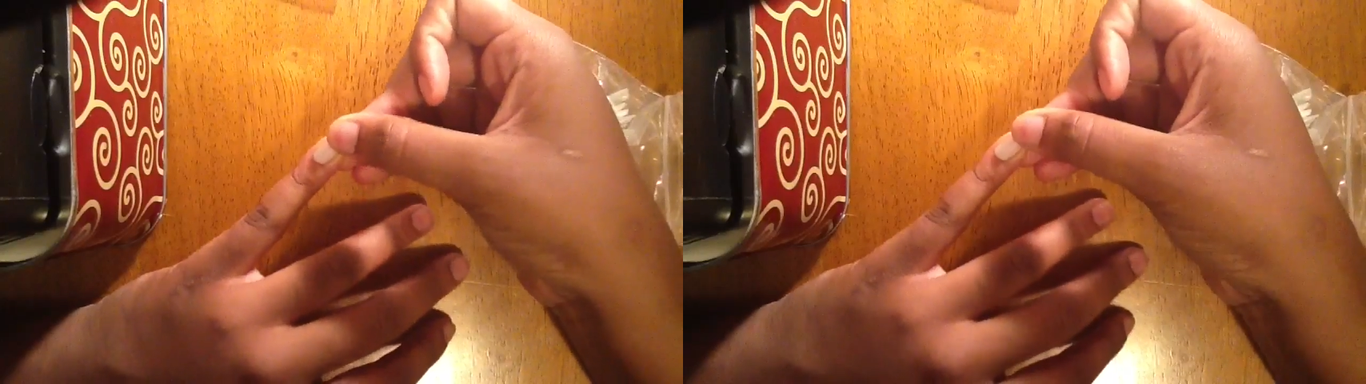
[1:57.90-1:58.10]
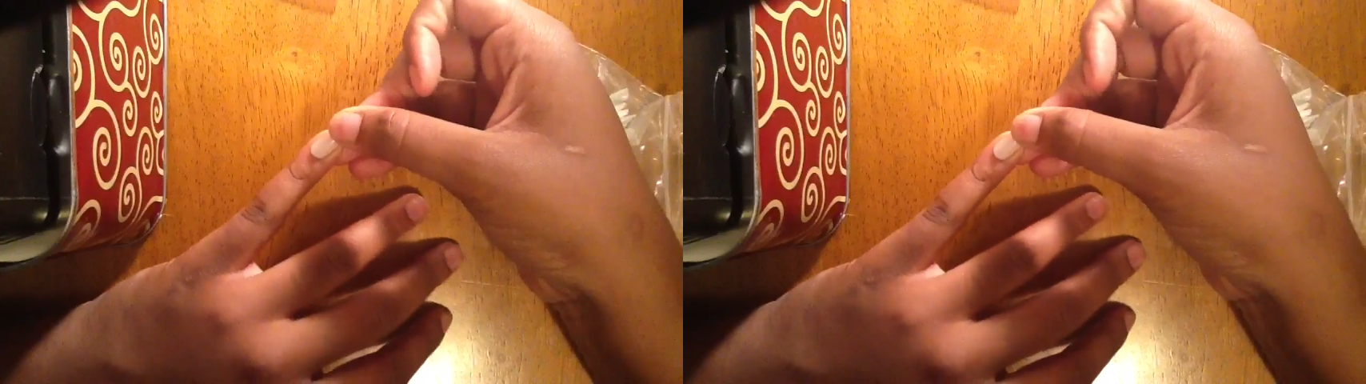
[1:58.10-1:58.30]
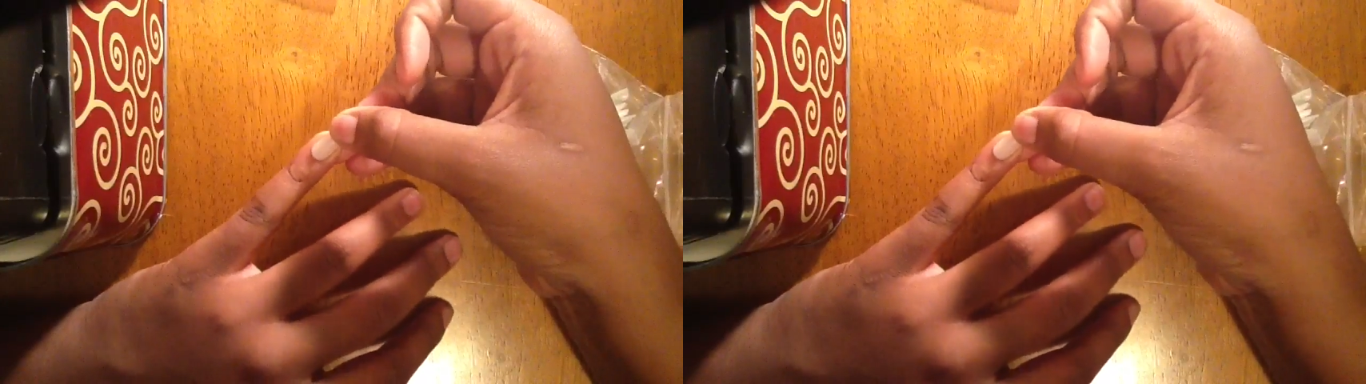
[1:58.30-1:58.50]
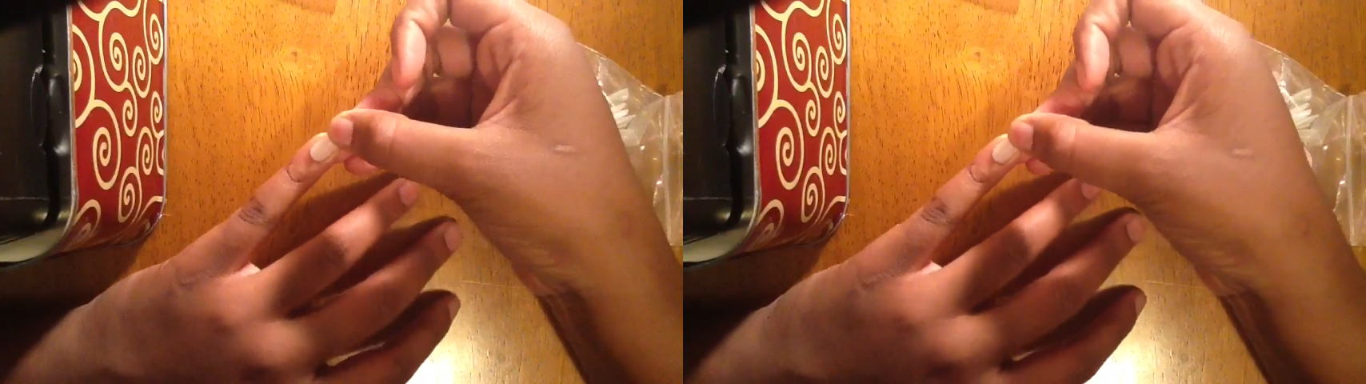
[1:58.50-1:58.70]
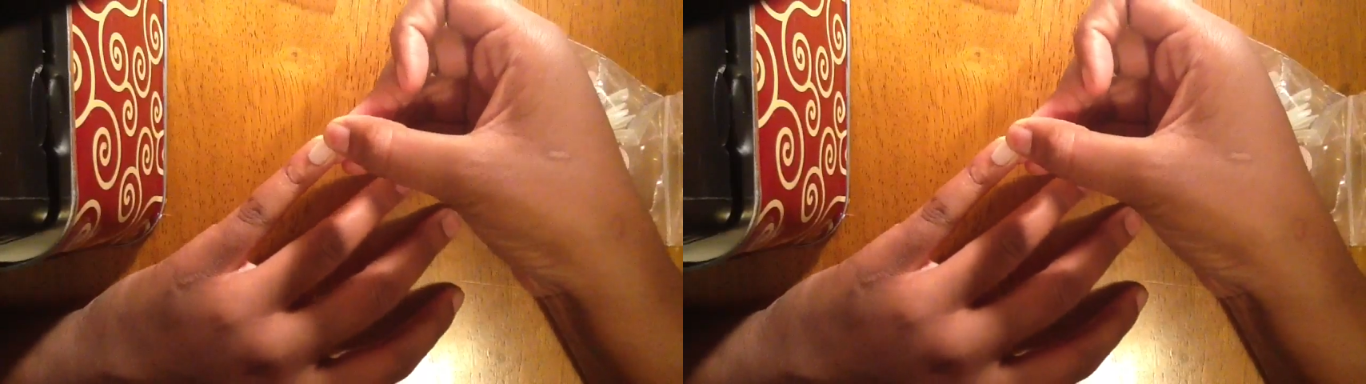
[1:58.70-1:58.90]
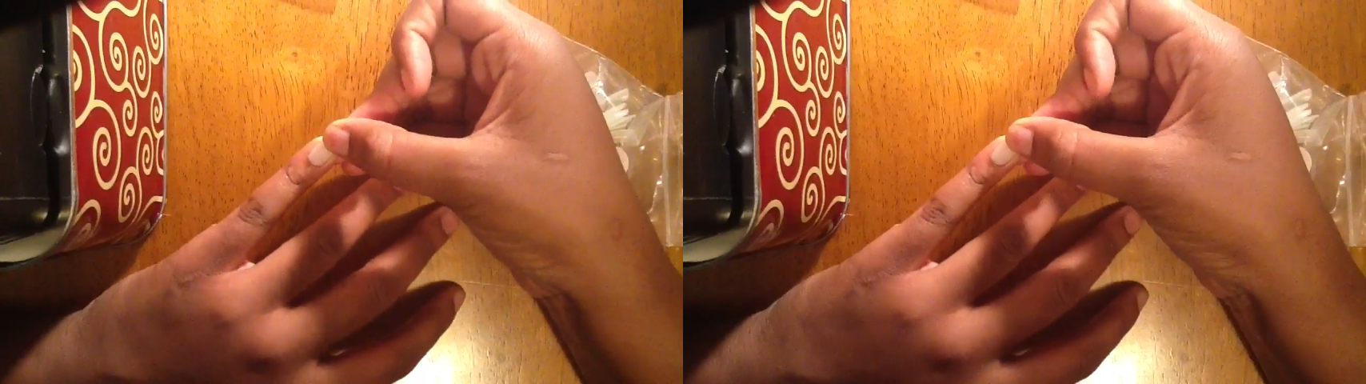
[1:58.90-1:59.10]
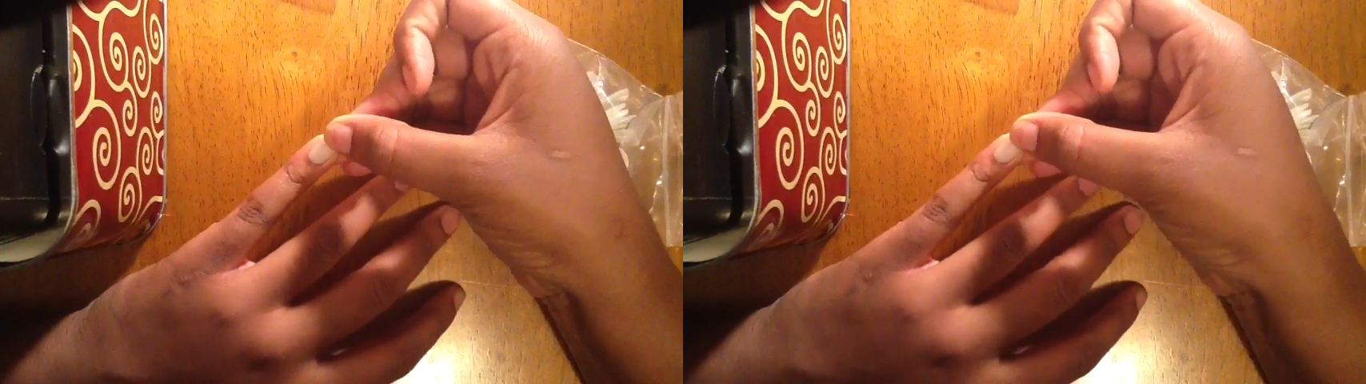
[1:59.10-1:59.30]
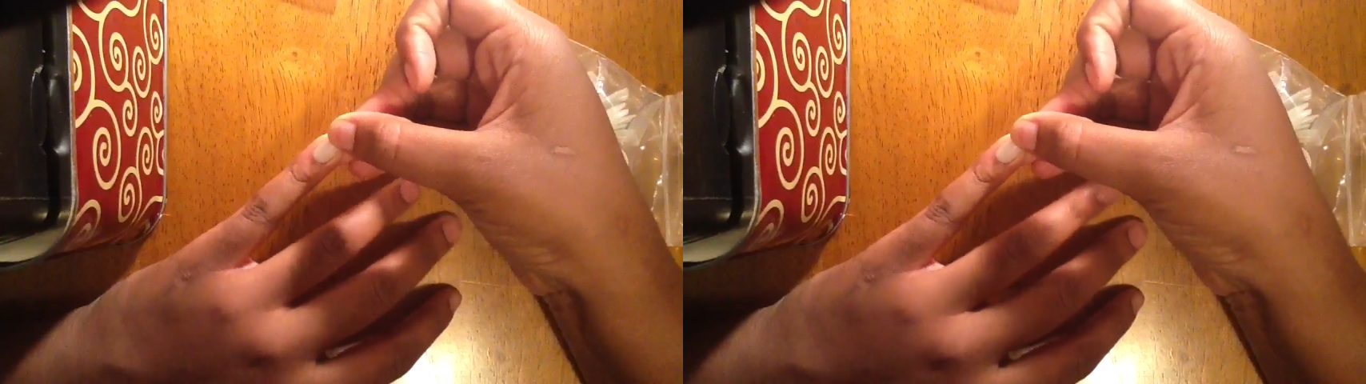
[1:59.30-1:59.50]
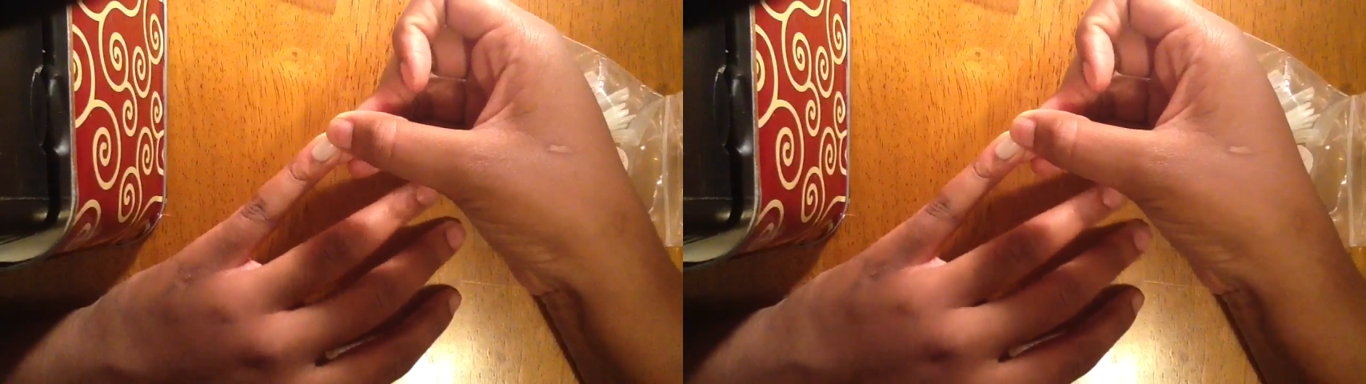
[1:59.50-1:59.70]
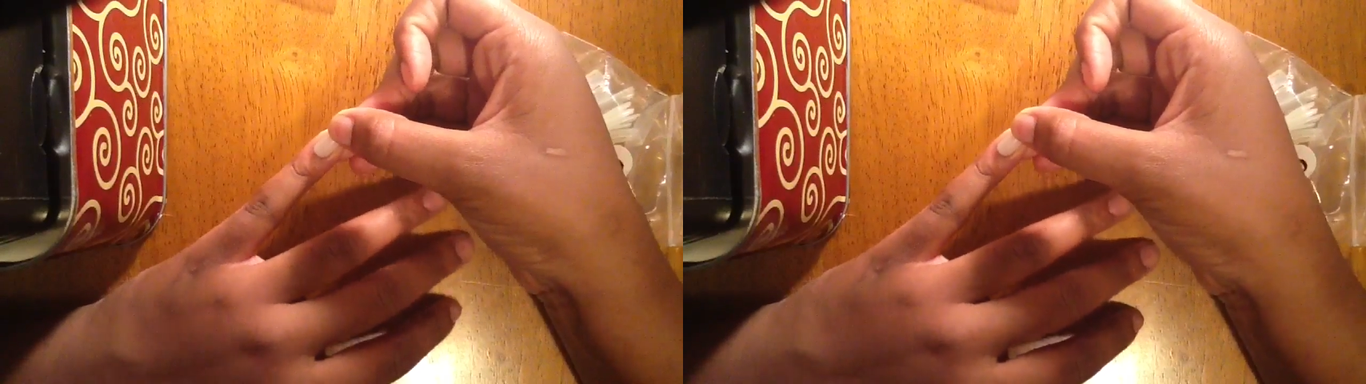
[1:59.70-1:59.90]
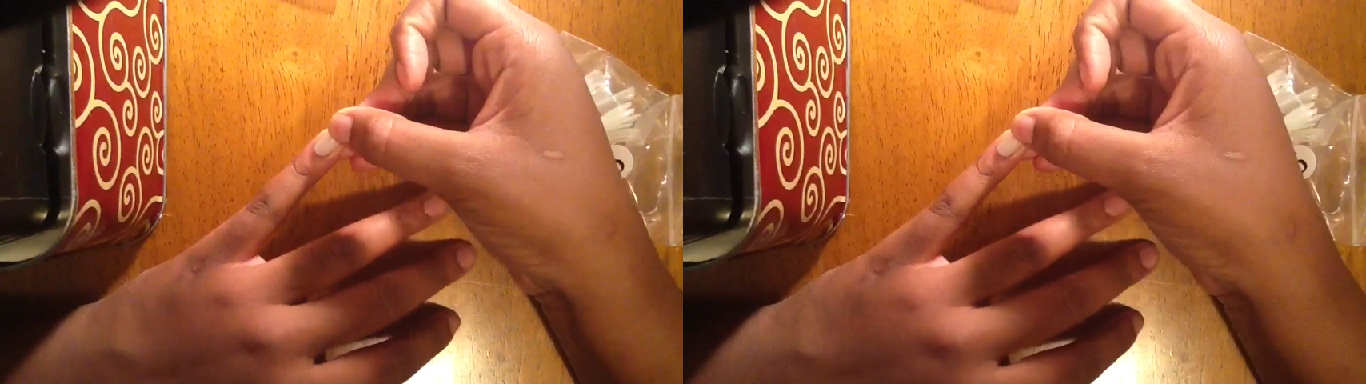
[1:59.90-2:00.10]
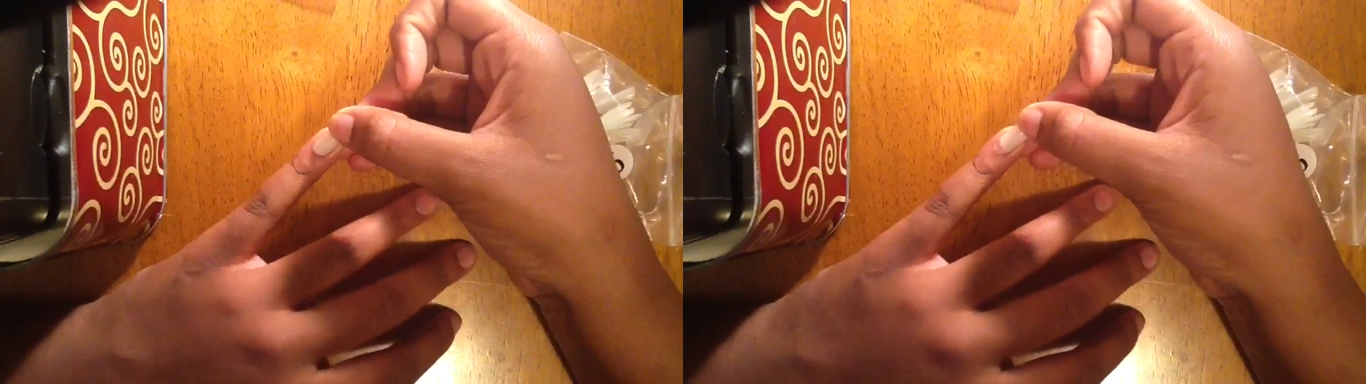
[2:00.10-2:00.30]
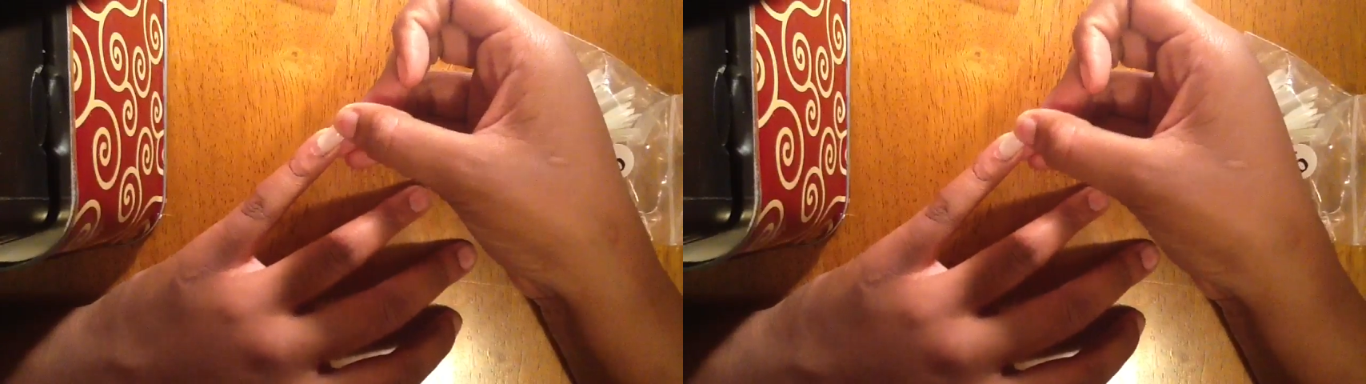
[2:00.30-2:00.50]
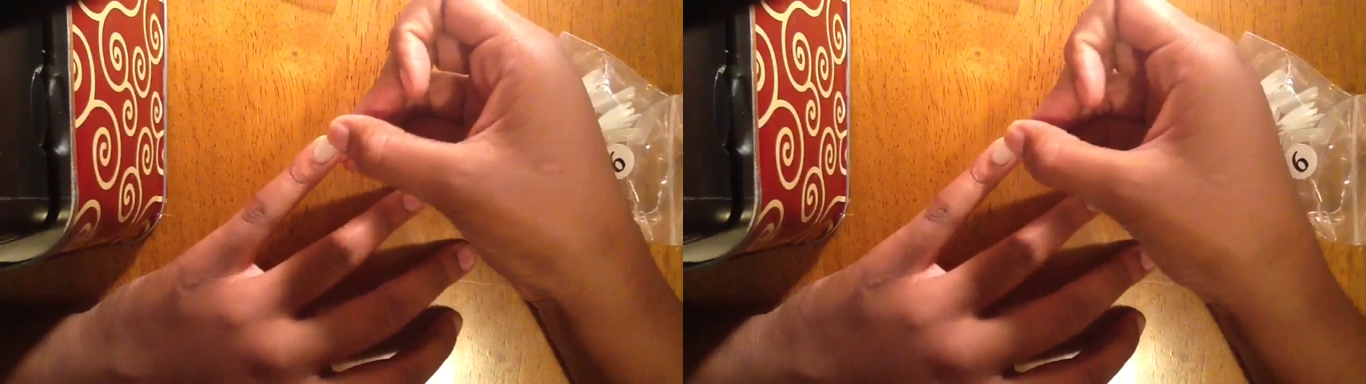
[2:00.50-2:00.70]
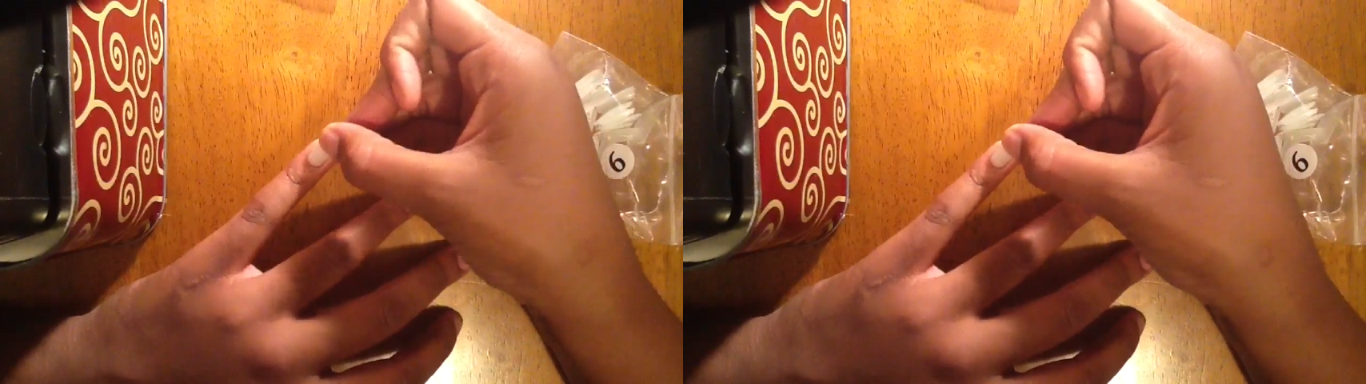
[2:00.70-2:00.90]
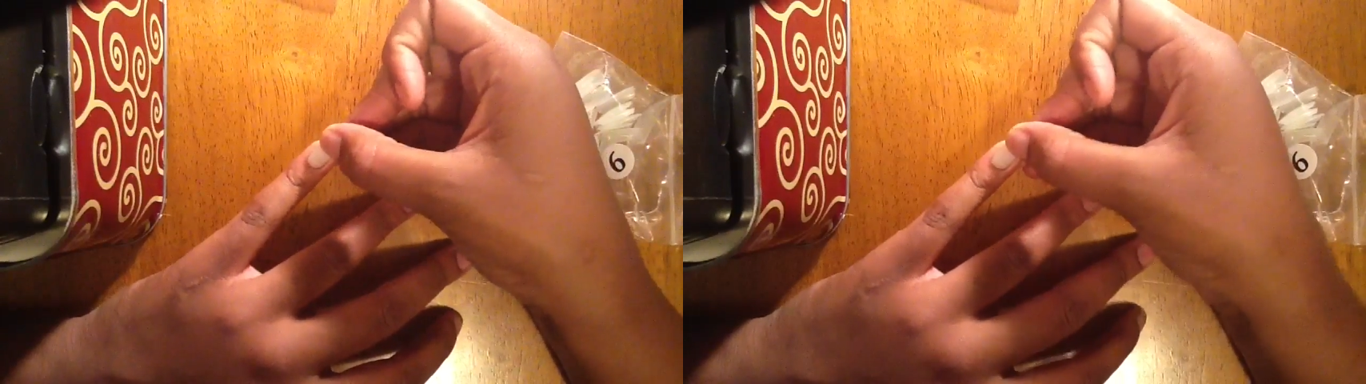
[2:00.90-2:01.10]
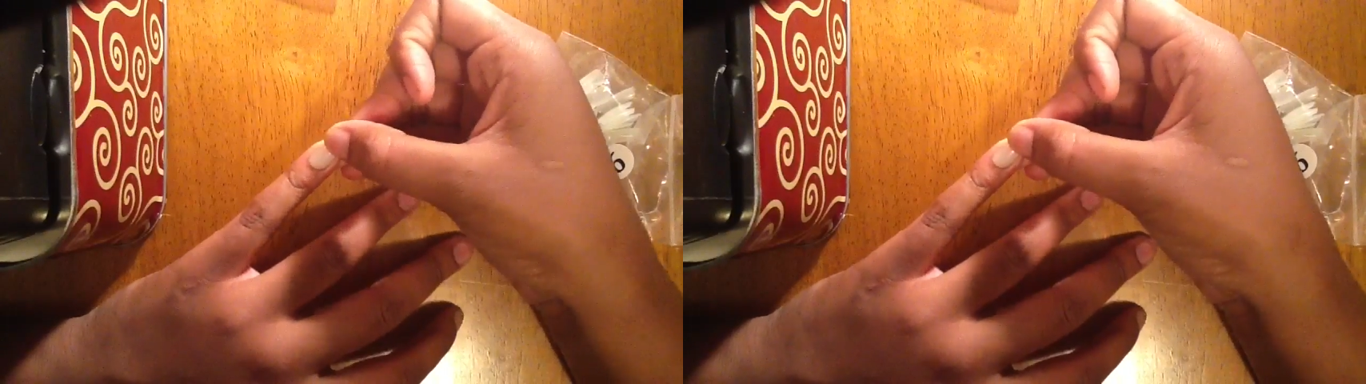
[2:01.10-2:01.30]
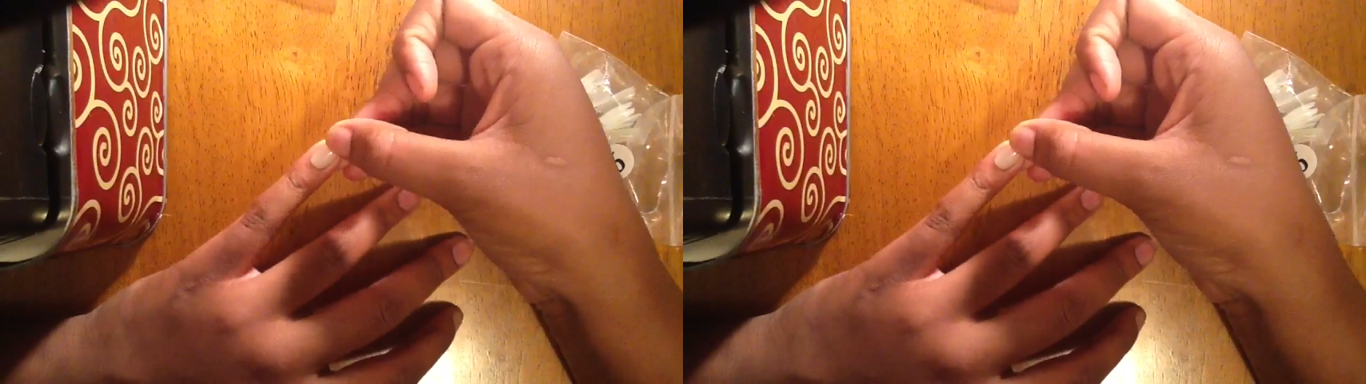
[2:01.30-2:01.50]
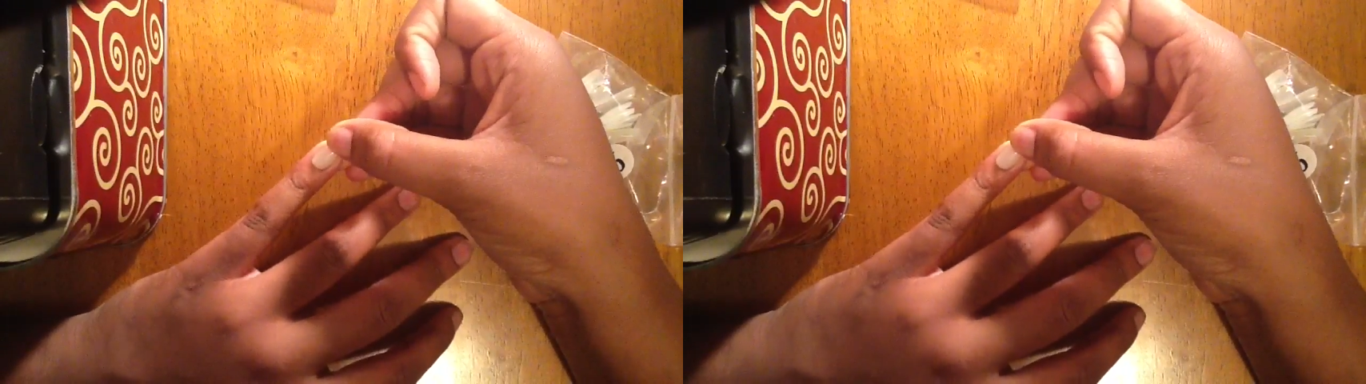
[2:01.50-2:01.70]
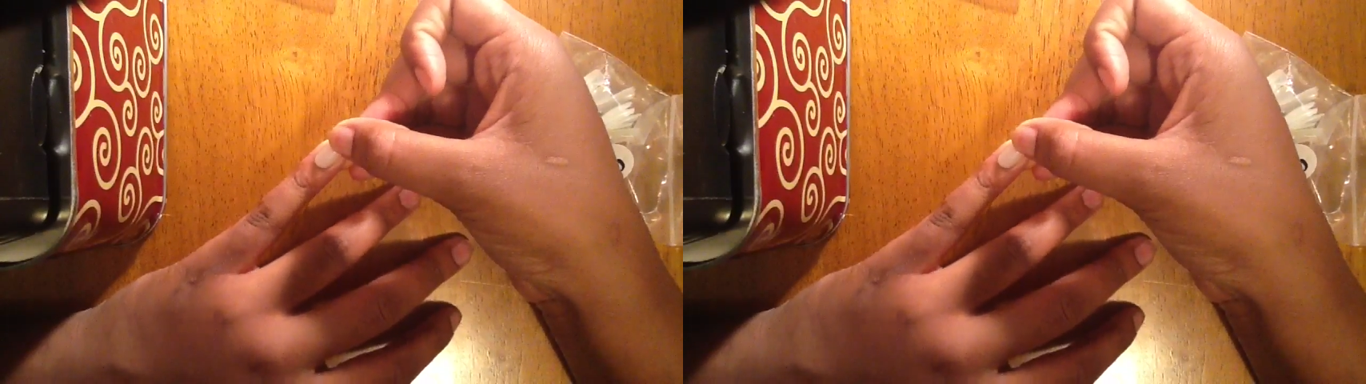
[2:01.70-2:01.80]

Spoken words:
(no speaker visible)